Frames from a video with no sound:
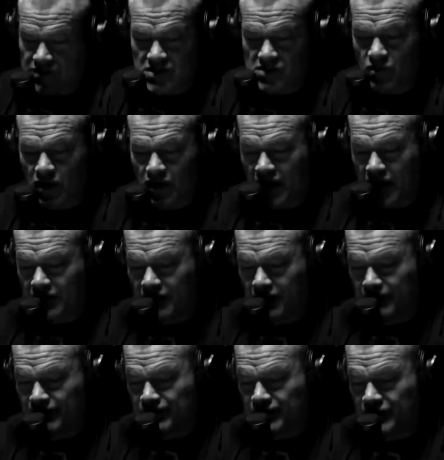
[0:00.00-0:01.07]
this is where that
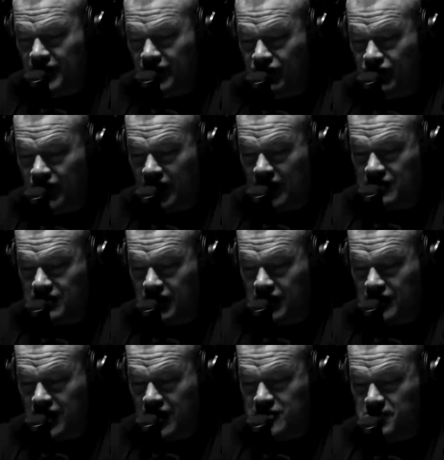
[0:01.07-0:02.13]
the thing I,
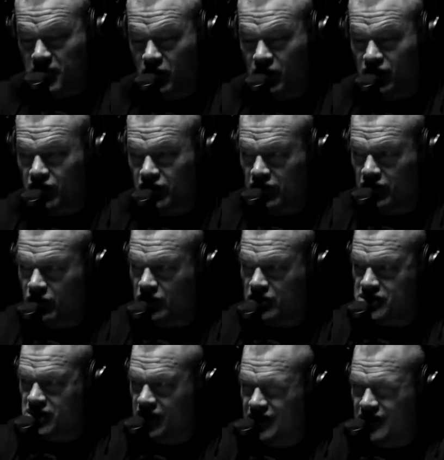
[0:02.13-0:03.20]
I spoke of earlier, where
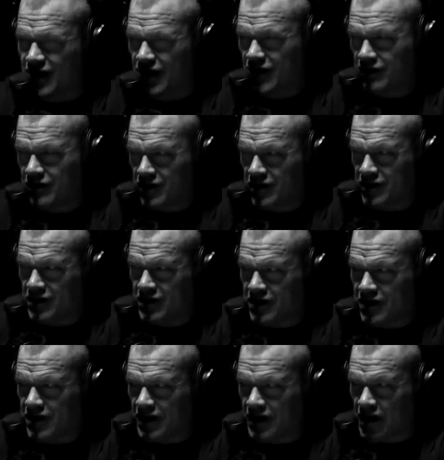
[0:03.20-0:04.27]
it's like he kind of he, he
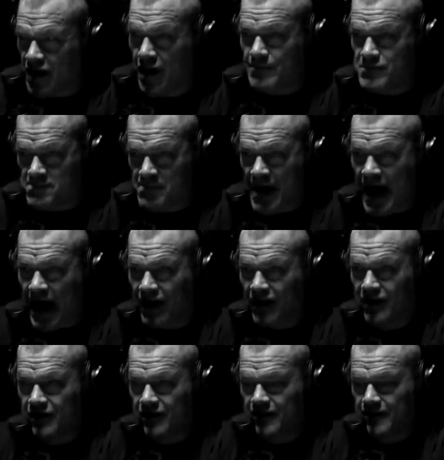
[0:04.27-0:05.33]
kind of comes
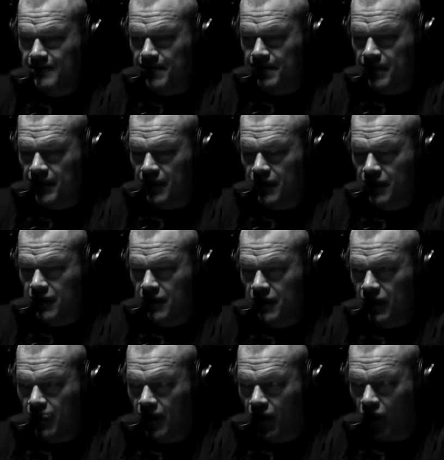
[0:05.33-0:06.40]
back
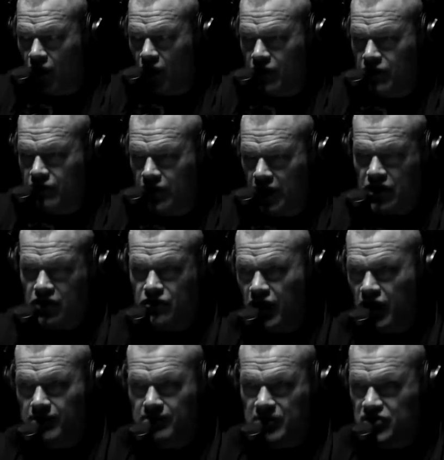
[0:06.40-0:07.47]
on, hey, you
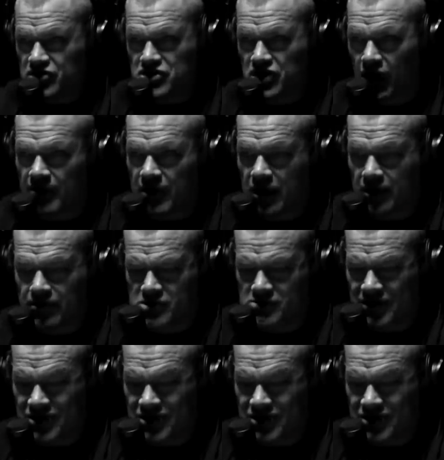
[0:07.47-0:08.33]
got to be this dominating person,